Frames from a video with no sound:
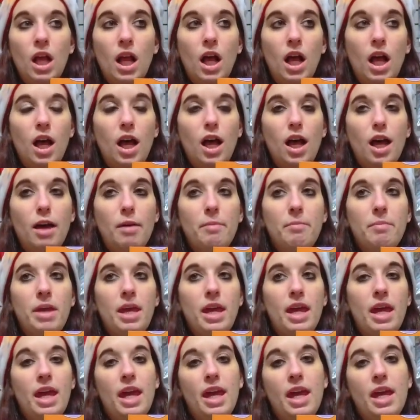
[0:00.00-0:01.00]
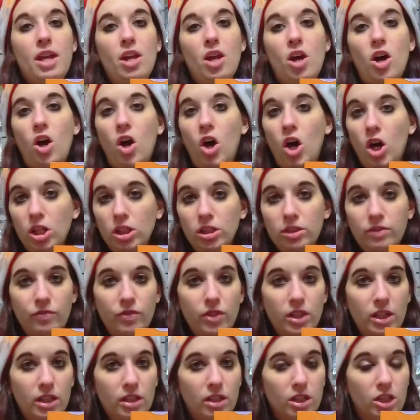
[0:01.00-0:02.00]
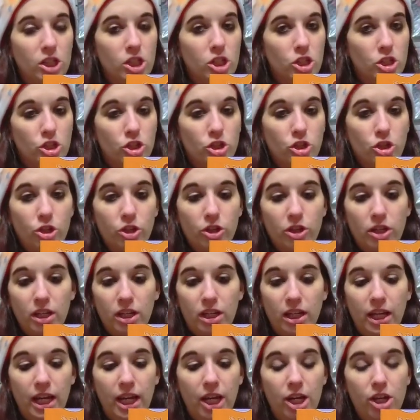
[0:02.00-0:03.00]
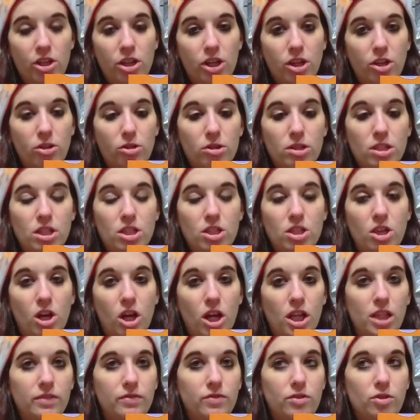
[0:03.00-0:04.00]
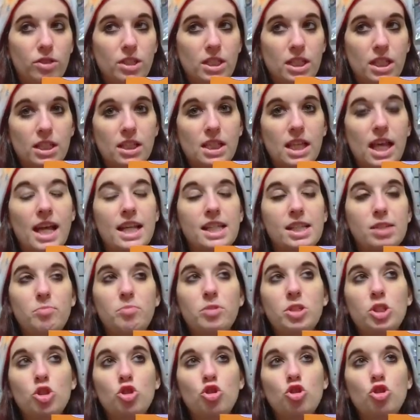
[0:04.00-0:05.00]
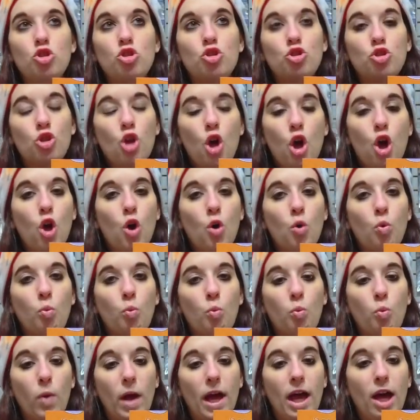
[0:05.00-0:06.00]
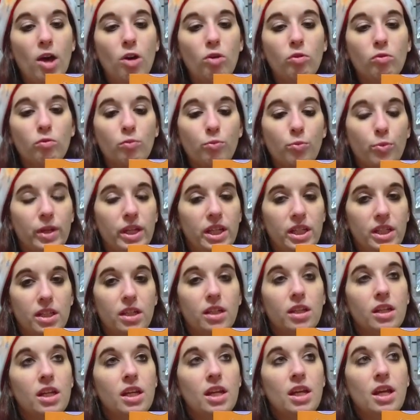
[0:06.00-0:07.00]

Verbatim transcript: Um, and all of the concern and care that goes into all of those things has been so well written.